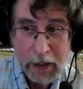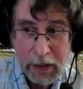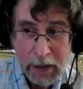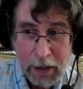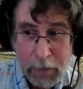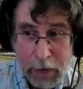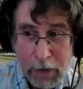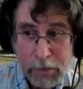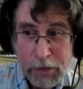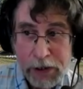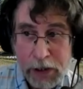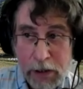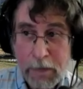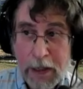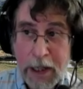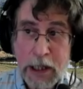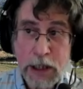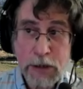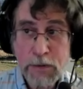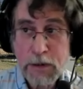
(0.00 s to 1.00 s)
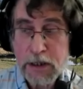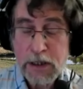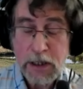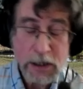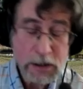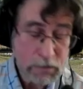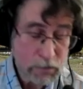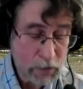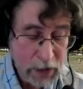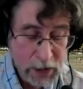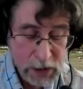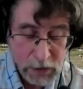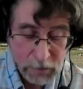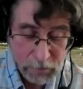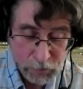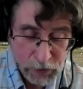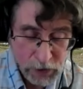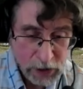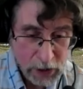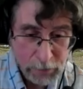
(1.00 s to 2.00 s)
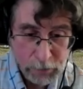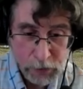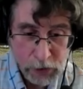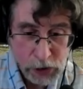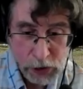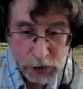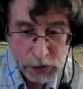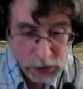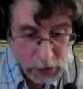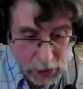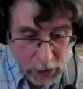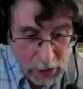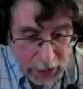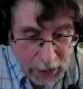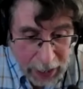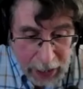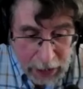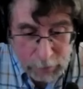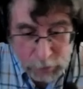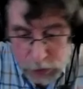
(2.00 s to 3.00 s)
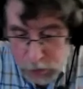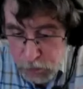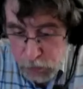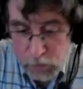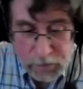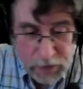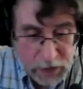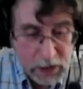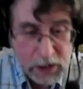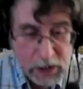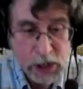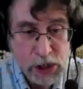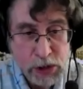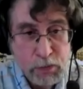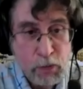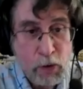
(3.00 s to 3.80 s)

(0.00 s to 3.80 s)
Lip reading: and people think management intensive grazing, for example, is just animals moving in these